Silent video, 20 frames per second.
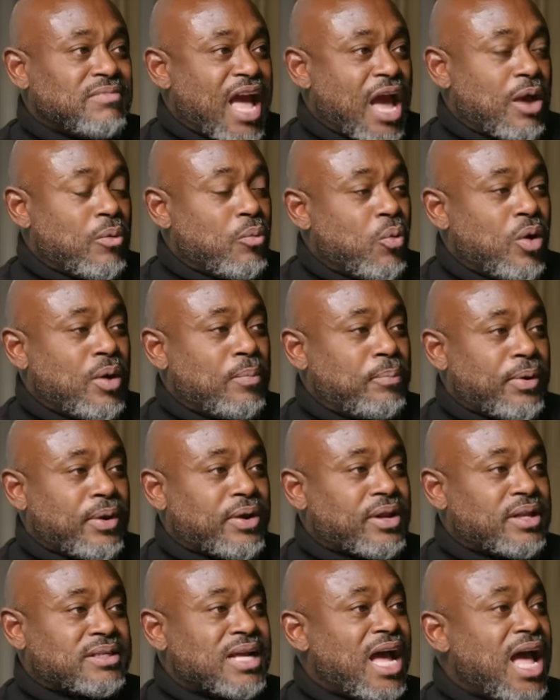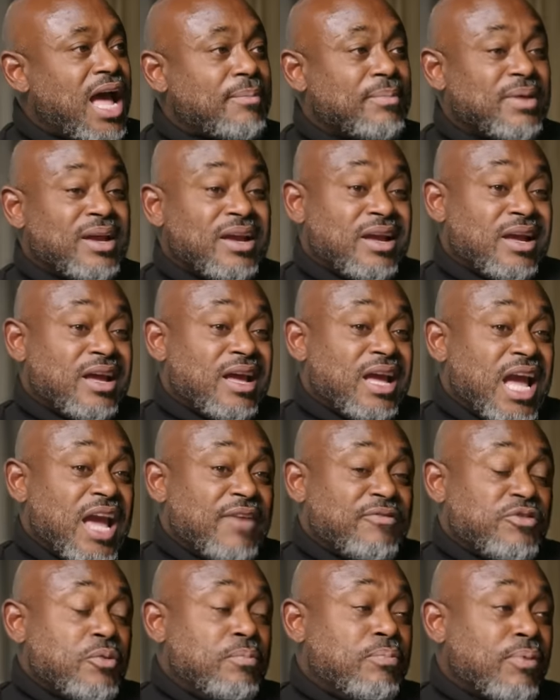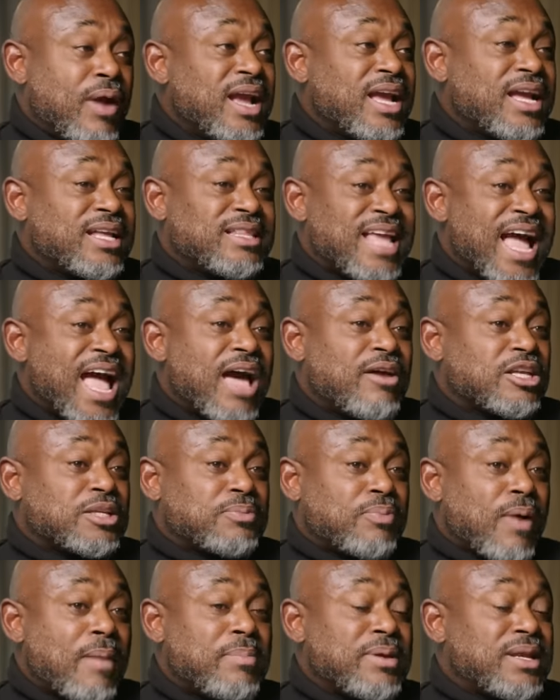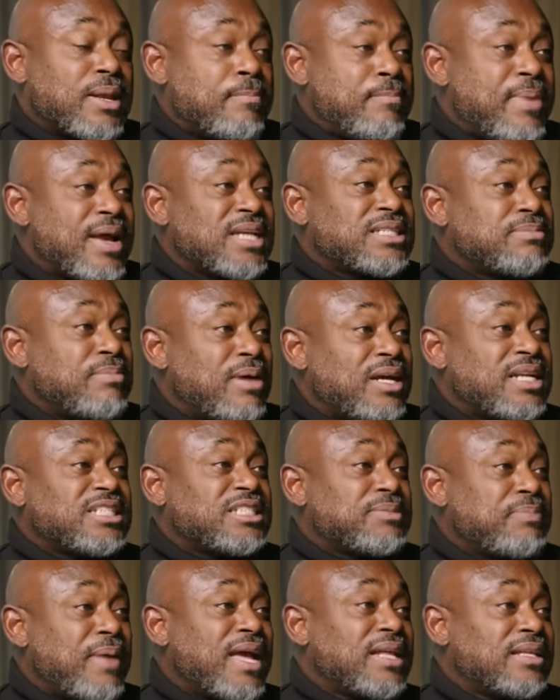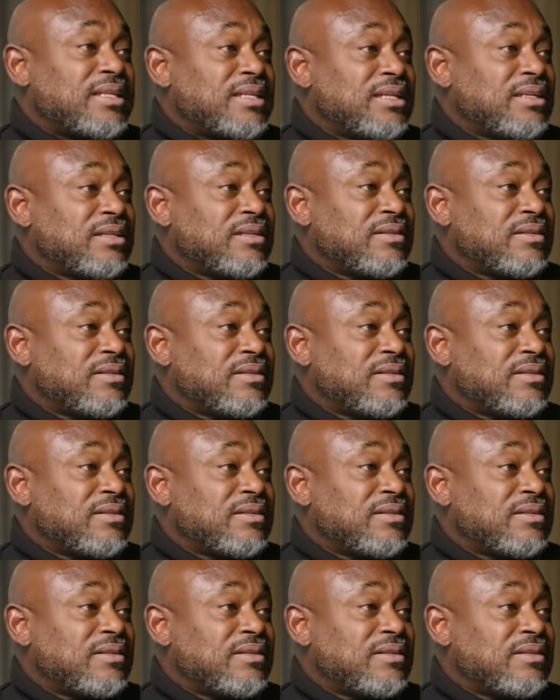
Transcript: at one period of time. Yeah. If you break it down, it's probably the best money spent.